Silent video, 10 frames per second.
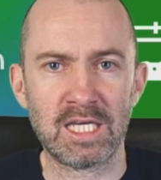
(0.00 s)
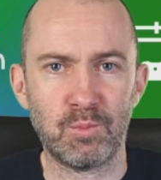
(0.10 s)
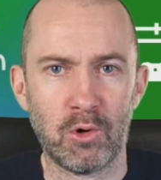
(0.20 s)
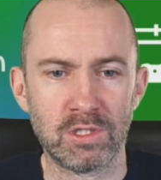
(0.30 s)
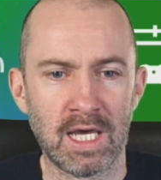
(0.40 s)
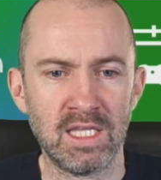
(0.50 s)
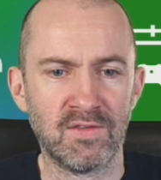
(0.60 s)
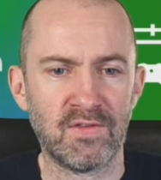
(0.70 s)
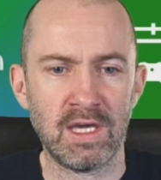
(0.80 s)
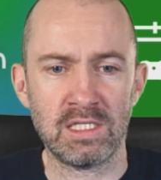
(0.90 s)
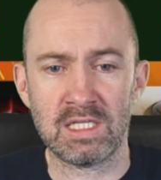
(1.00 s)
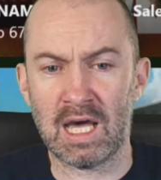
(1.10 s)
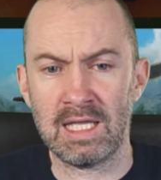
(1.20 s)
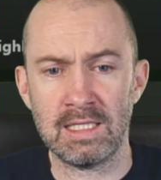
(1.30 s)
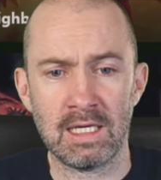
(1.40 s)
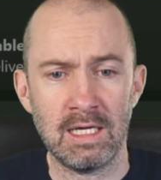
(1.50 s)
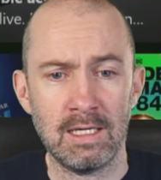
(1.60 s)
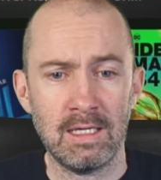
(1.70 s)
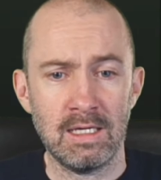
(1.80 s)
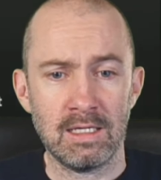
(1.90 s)
Xbox interface, and
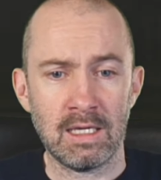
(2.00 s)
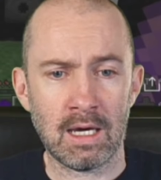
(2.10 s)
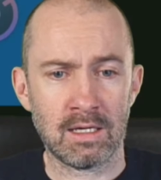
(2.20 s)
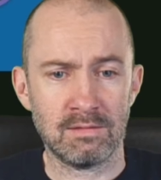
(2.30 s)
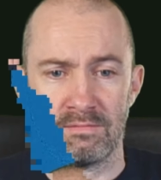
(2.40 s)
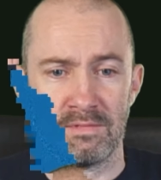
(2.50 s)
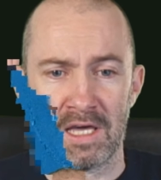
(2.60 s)
yeah,